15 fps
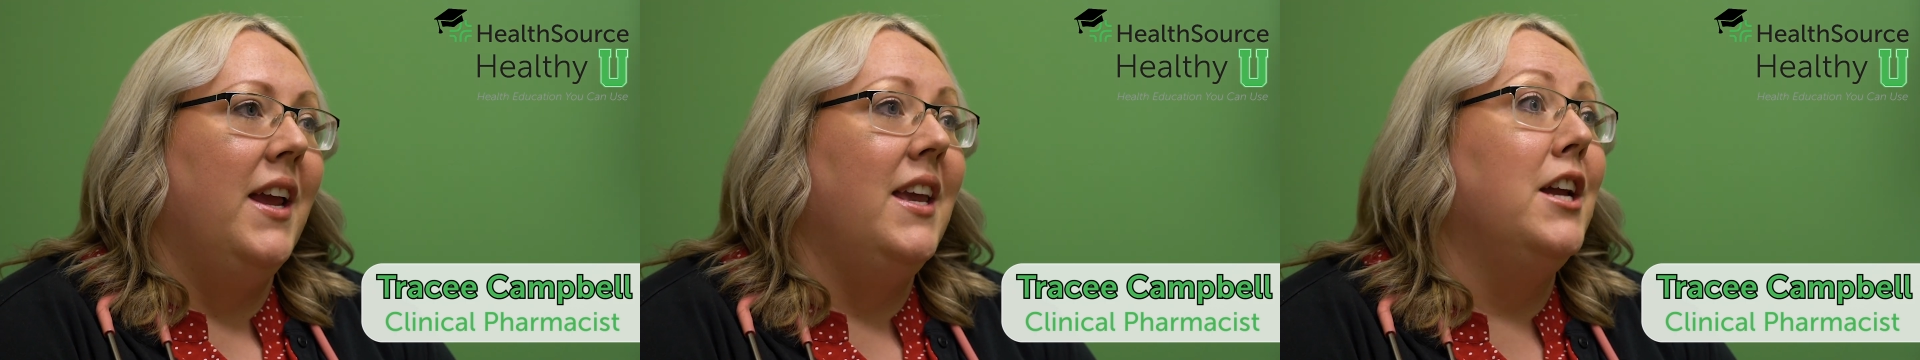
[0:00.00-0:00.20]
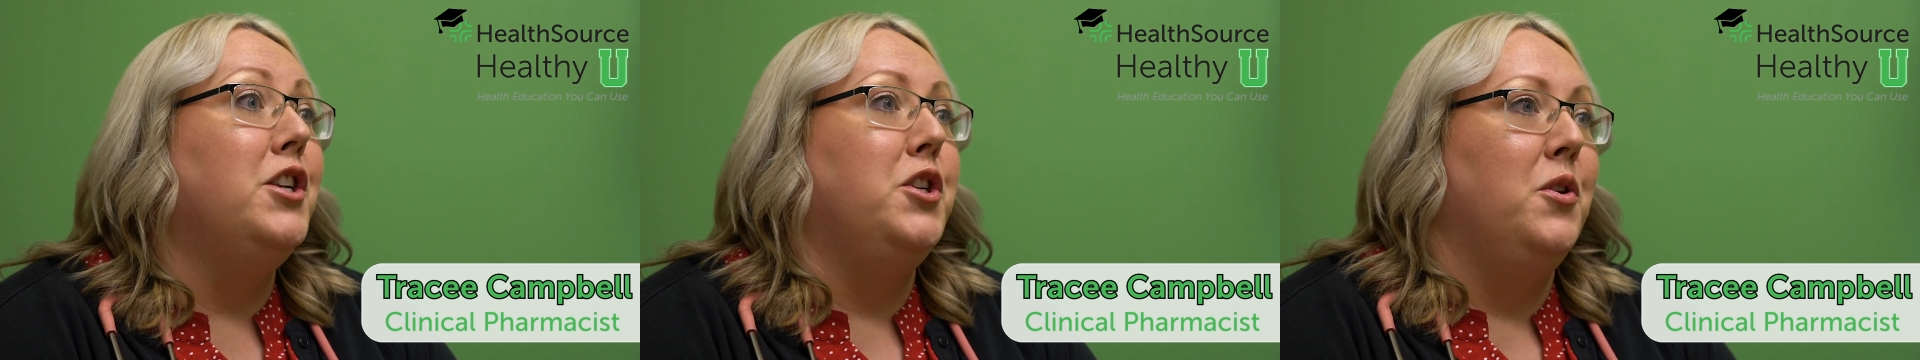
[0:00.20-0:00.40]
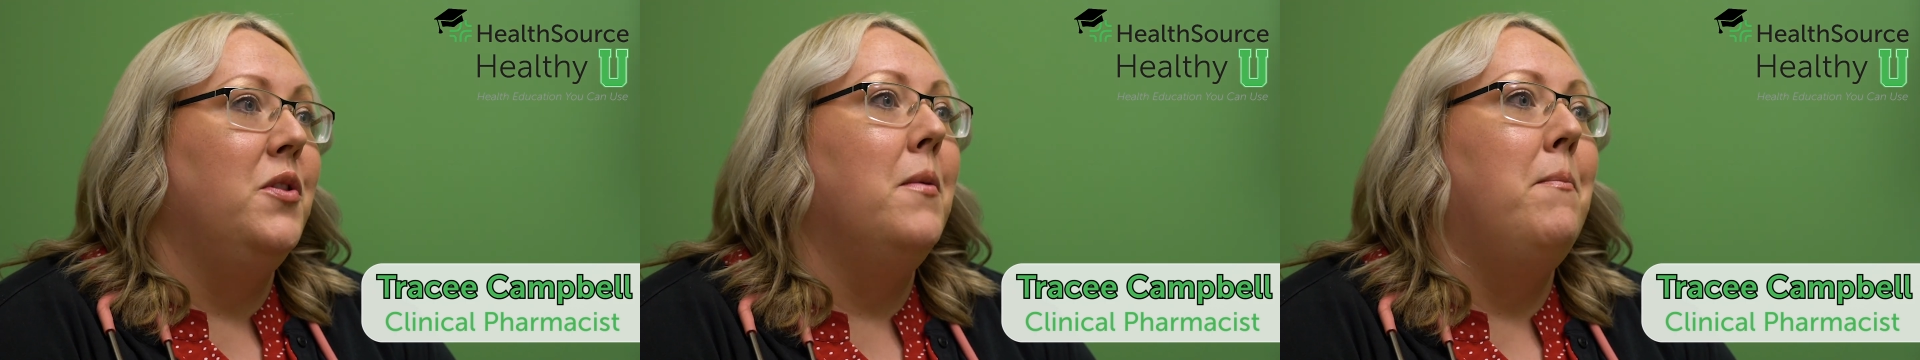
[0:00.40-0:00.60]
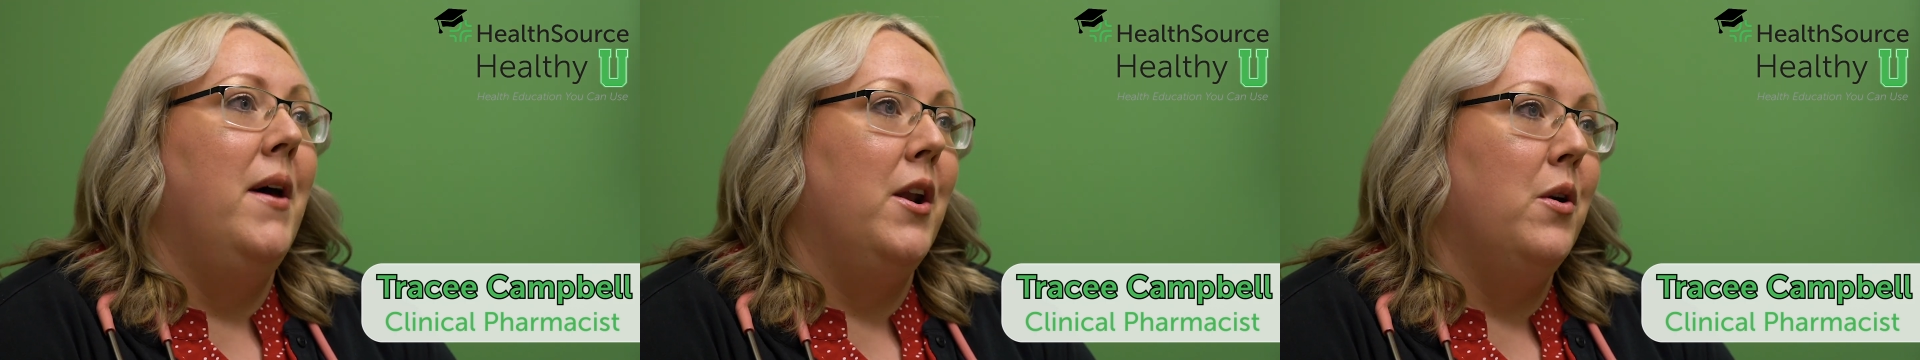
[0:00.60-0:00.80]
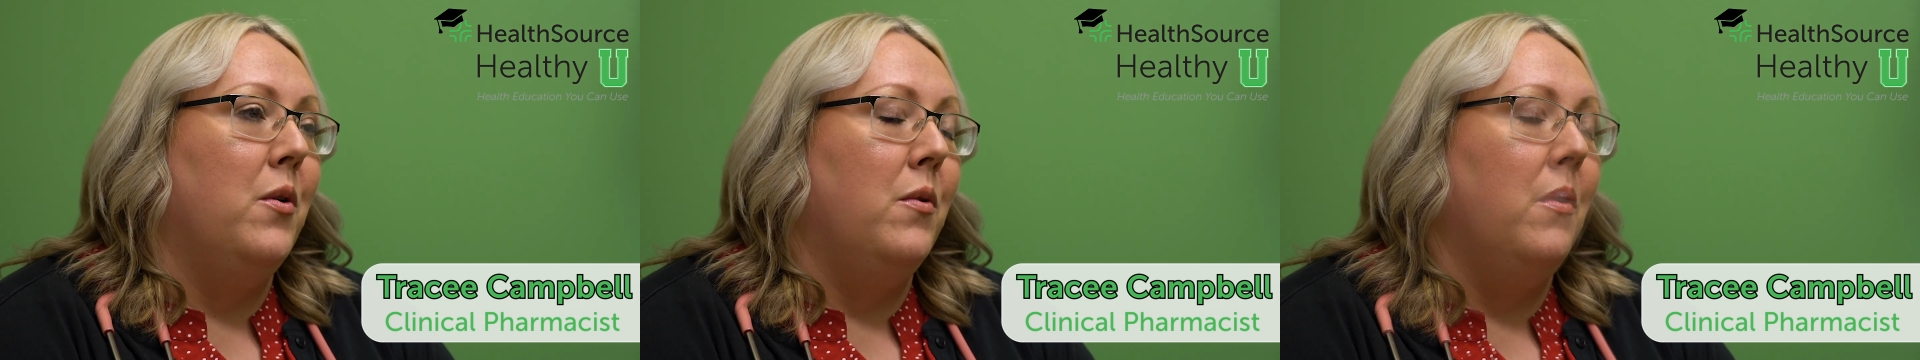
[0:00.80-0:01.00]
and get you the
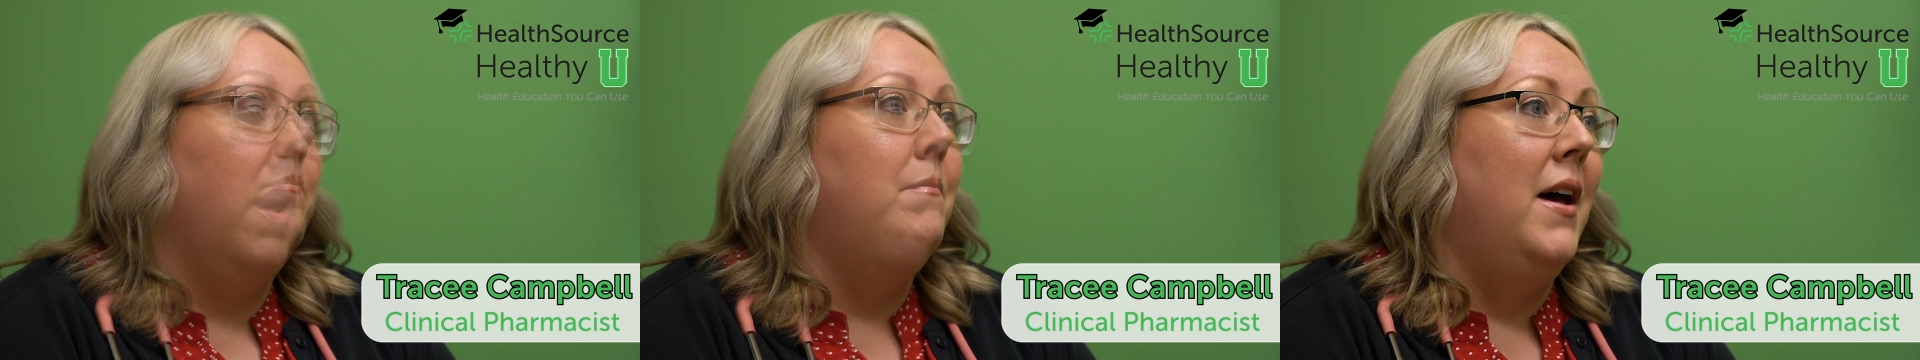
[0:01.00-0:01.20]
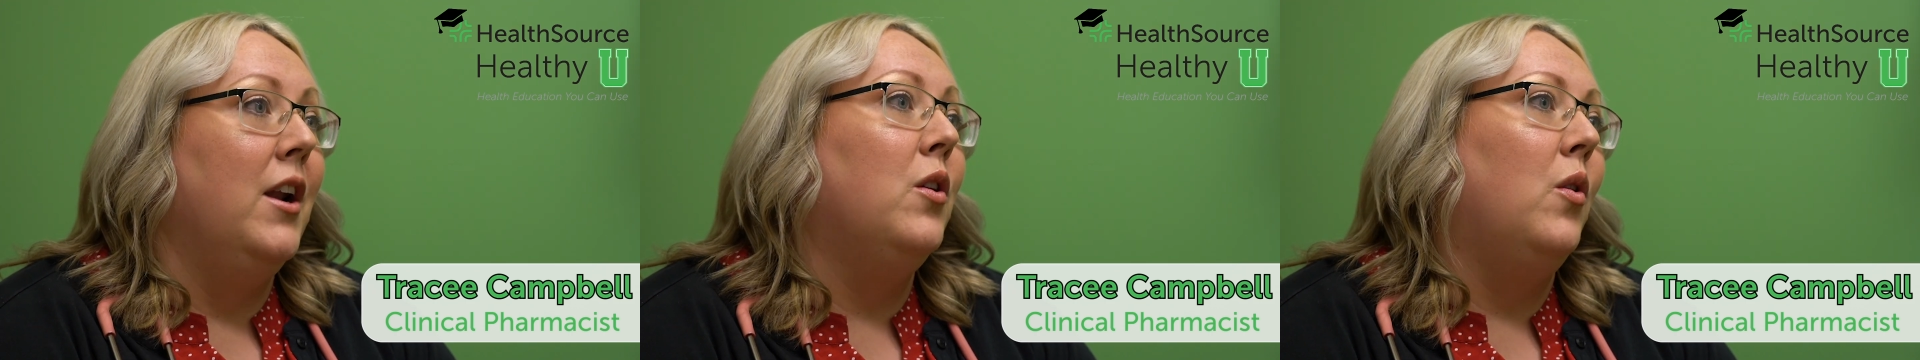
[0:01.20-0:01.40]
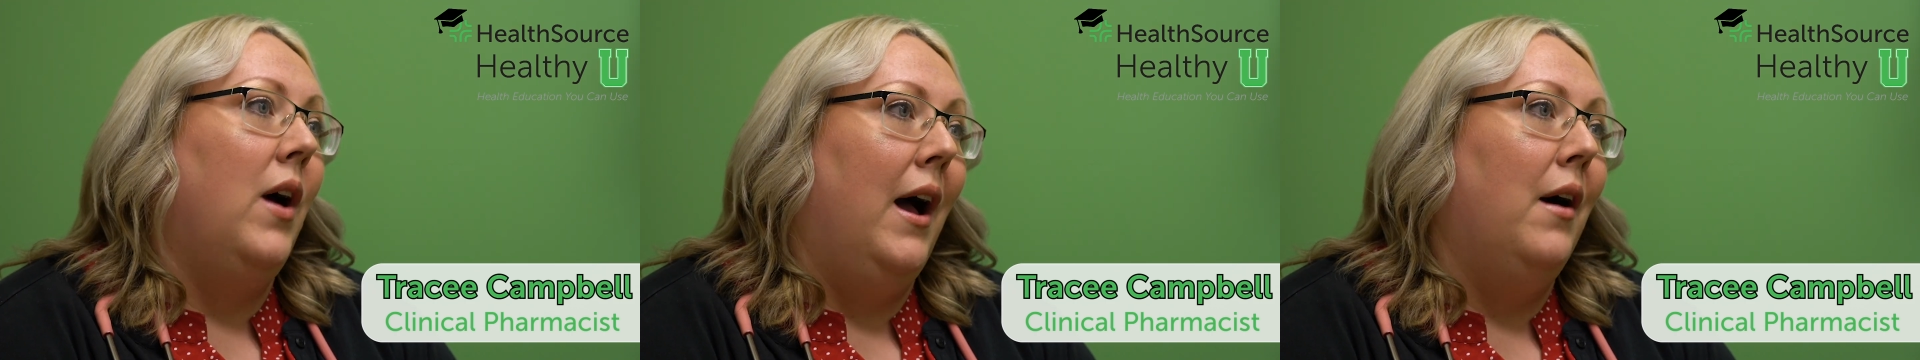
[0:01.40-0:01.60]
better medical